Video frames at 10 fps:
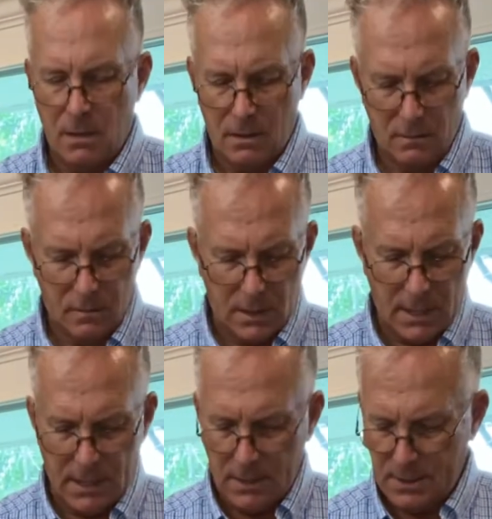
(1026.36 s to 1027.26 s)
All
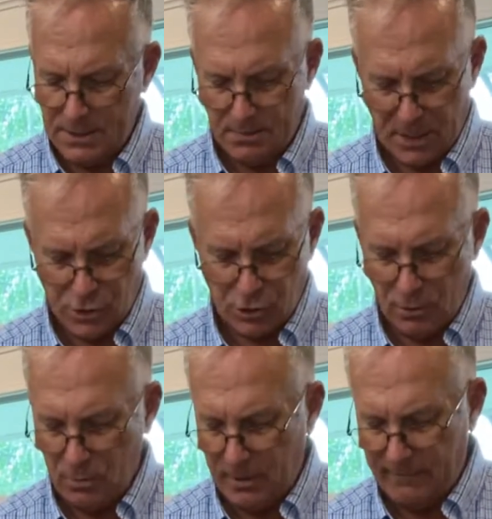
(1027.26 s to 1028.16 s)
right, let's make
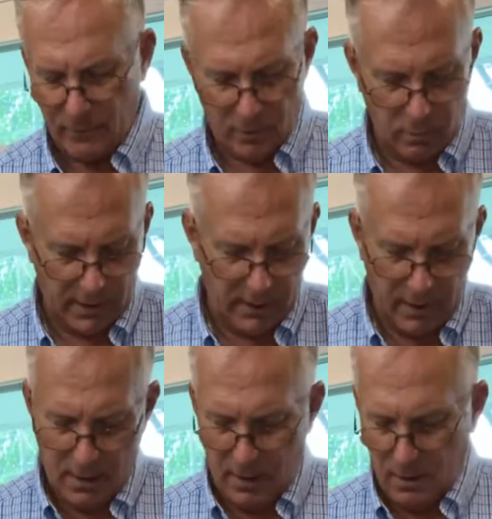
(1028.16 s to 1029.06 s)
sure before we
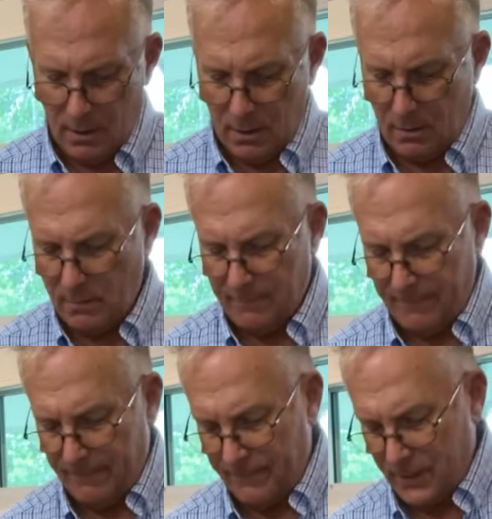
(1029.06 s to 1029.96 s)

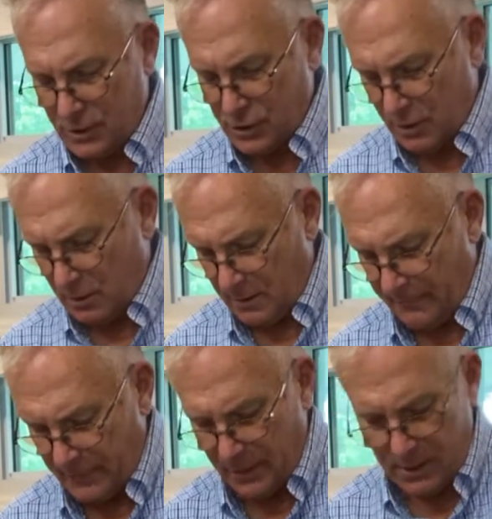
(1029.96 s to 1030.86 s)
finish it
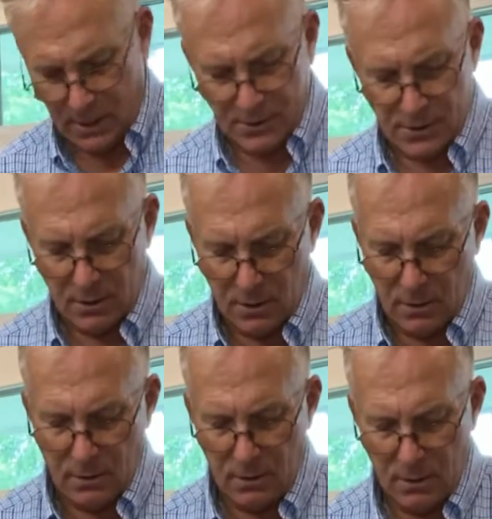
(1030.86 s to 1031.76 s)
off that things are